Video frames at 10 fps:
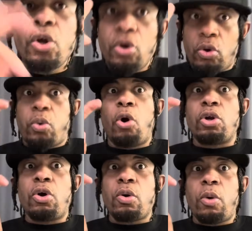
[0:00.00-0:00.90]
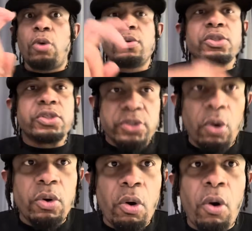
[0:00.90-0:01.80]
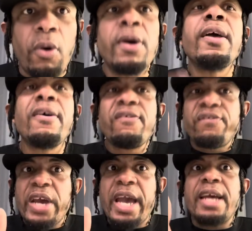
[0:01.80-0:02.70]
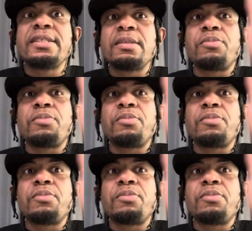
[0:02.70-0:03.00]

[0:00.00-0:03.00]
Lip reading: quote-unquote so-called fans and